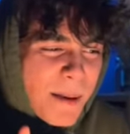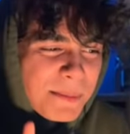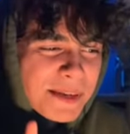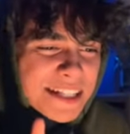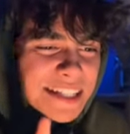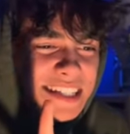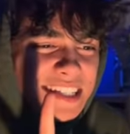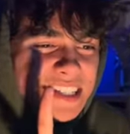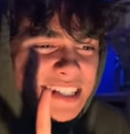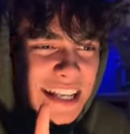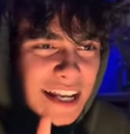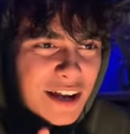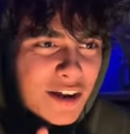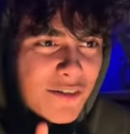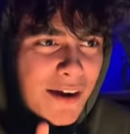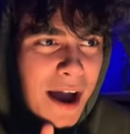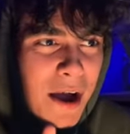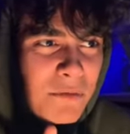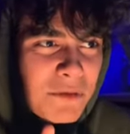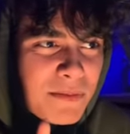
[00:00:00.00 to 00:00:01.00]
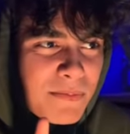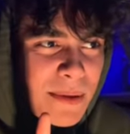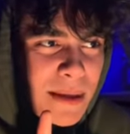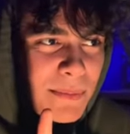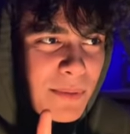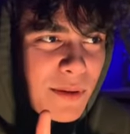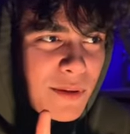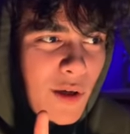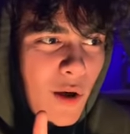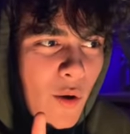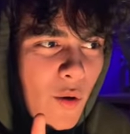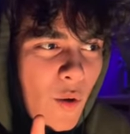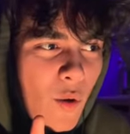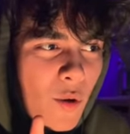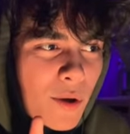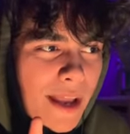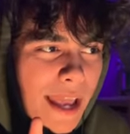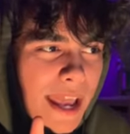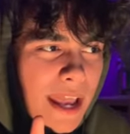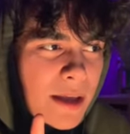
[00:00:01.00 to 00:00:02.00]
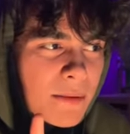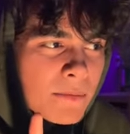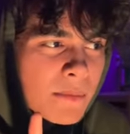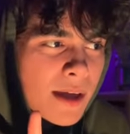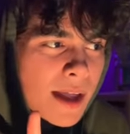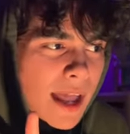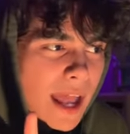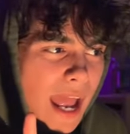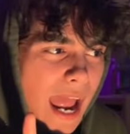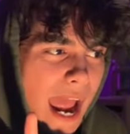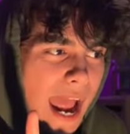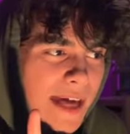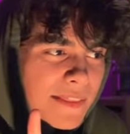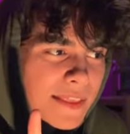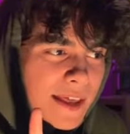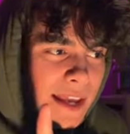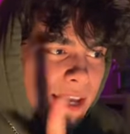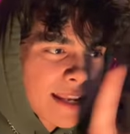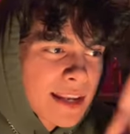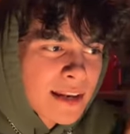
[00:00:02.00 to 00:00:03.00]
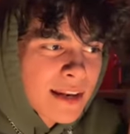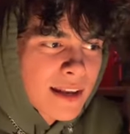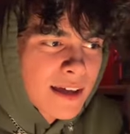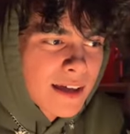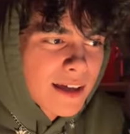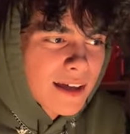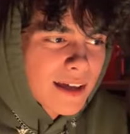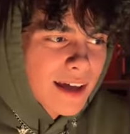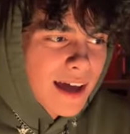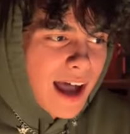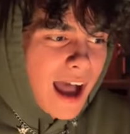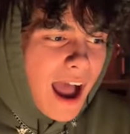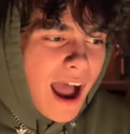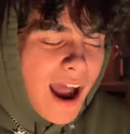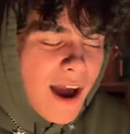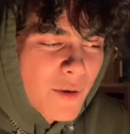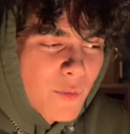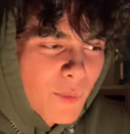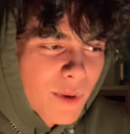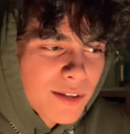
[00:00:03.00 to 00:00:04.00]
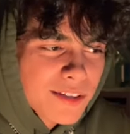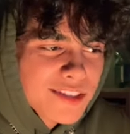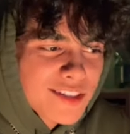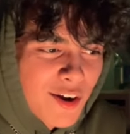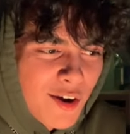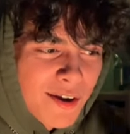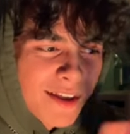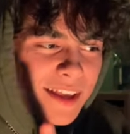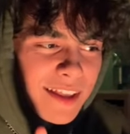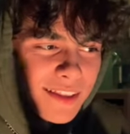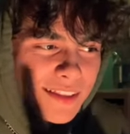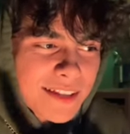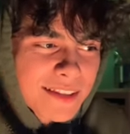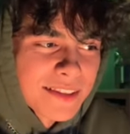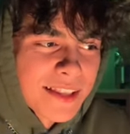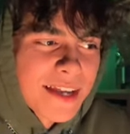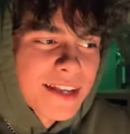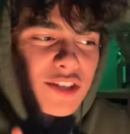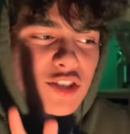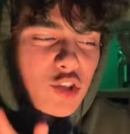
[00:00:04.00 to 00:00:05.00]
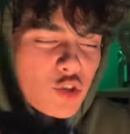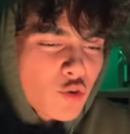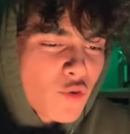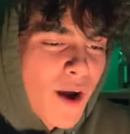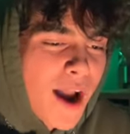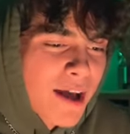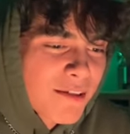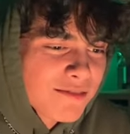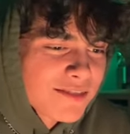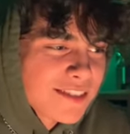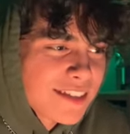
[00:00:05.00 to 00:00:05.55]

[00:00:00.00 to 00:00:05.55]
gonna stick around with people the whole game, and then I will start killing like two rounds